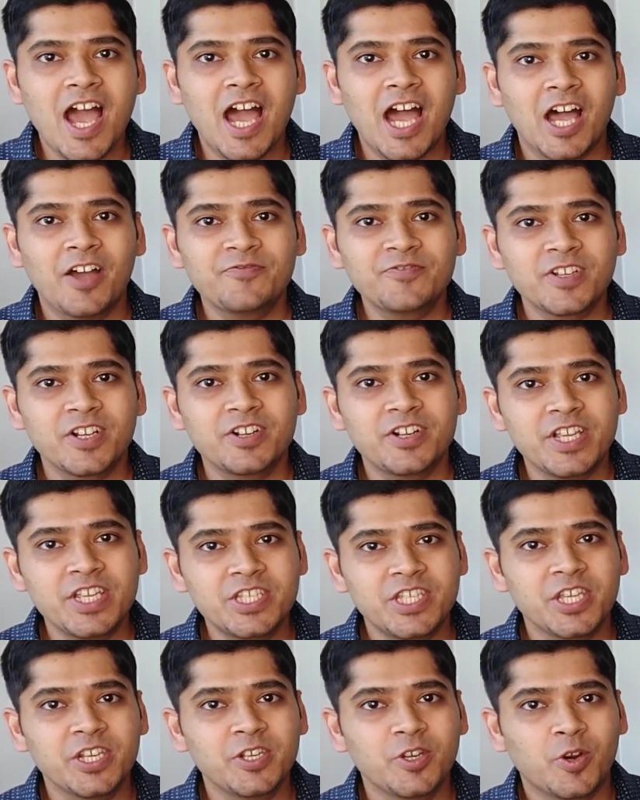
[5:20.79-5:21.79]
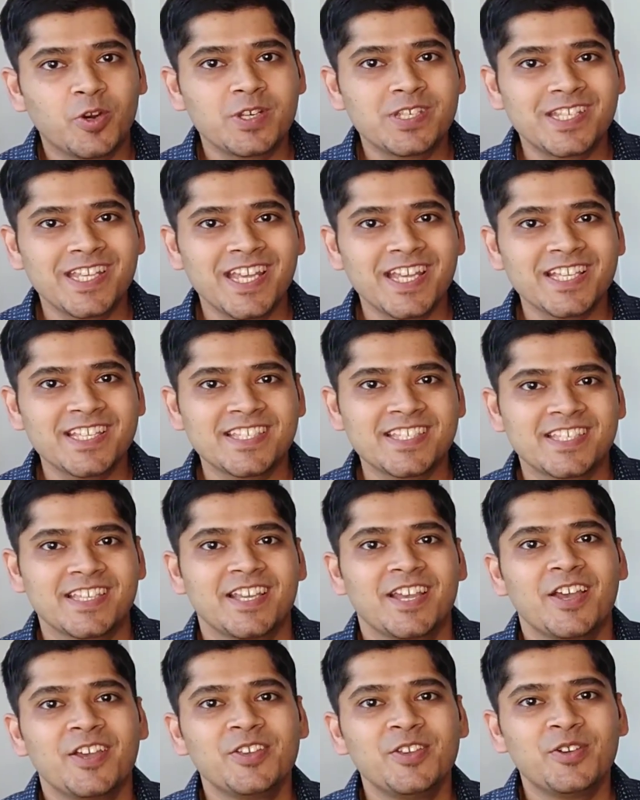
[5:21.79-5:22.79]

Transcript: After reaching node 6,